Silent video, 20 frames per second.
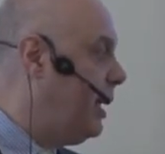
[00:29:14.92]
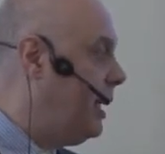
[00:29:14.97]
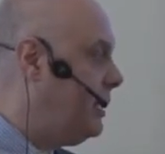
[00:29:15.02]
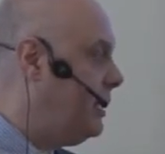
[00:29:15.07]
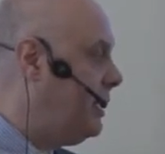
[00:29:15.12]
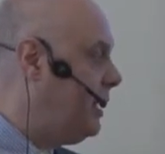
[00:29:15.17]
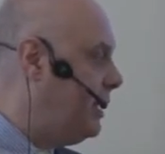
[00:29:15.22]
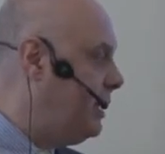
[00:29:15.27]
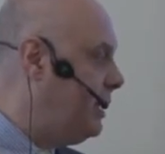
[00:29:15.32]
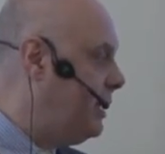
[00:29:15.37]

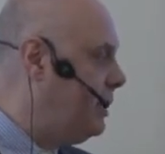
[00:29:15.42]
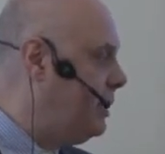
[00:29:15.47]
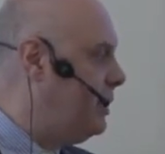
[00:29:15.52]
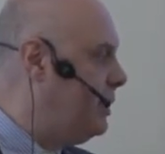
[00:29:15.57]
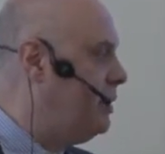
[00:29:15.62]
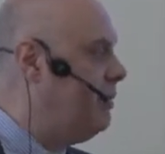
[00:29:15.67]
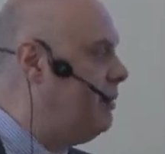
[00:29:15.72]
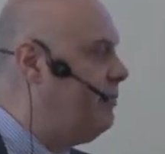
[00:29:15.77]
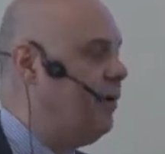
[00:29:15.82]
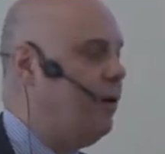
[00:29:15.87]
And then
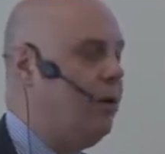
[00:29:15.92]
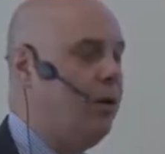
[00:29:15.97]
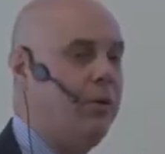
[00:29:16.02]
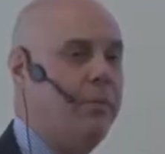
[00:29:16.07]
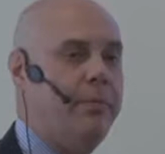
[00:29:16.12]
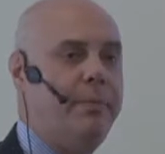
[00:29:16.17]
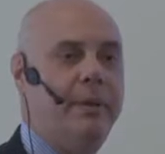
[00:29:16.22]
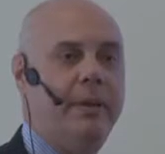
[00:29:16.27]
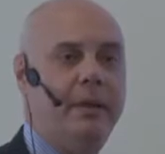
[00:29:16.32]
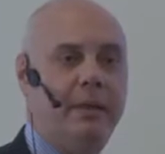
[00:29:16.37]

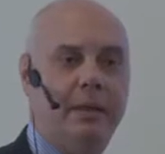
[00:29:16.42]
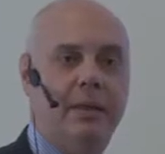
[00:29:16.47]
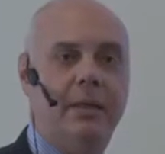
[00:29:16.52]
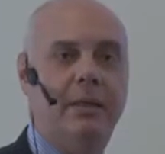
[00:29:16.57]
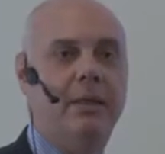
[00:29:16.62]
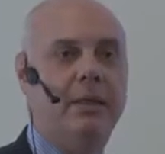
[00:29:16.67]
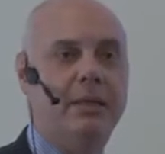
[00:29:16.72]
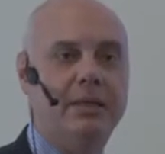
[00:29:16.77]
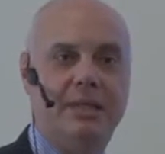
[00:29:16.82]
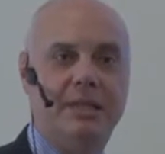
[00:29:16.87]
develop
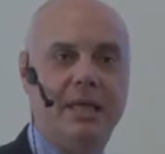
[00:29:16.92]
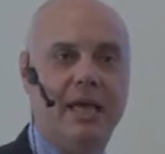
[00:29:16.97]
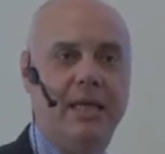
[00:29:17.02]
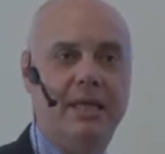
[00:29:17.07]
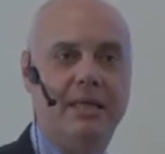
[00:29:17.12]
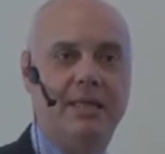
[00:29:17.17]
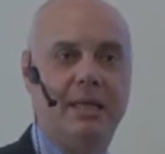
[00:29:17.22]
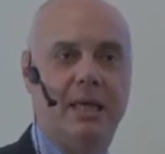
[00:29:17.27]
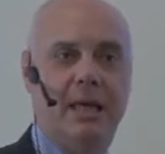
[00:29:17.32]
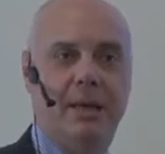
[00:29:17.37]

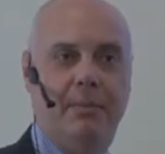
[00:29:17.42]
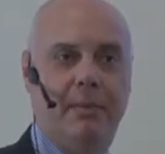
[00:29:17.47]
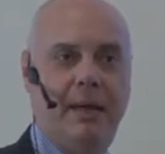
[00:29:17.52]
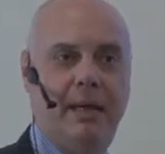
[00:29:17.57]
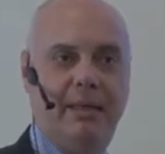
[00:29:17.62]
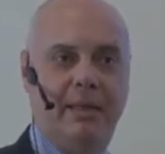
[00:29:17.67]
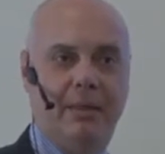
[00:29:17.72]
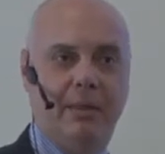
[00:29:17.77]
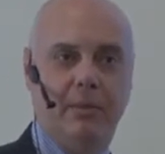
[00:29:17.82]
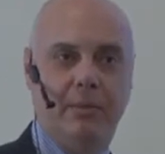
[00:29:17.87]
sales and
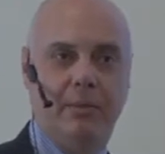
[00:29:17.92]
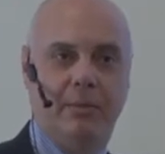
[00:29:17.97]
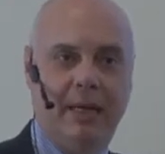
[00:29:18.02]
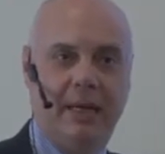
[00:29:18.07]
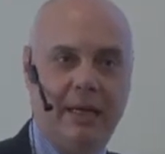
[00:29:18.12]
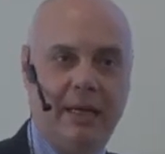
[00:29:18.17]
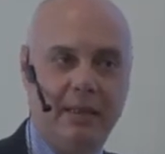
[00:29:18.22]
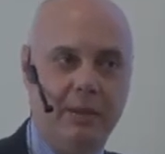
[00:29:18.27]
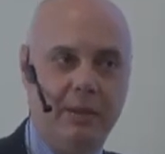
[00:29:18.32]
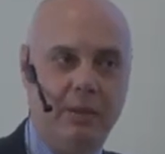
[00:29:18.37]

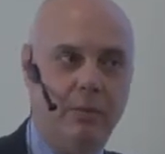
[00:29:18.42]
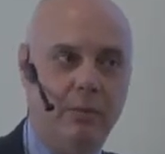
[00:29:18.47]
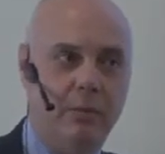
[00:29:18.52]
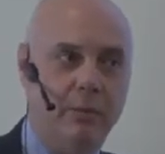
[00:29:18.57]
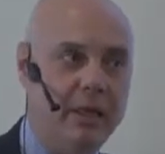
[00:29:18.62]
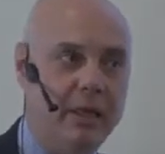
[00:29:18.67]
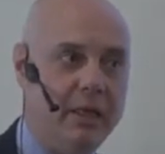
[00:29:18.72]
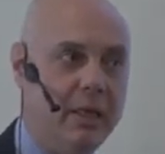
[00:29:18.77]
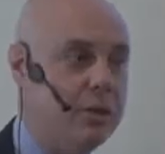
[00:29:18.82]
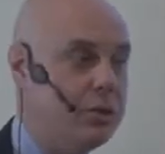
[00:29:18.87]
marketing
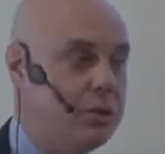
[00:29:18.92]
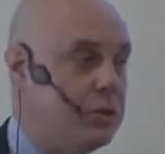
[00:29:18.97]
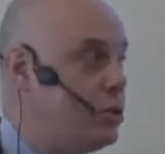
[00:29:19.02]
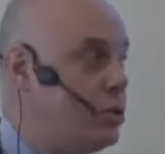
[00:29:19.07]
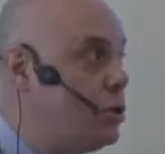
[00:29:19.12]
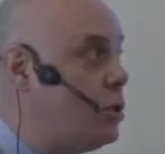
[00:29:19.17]
communication.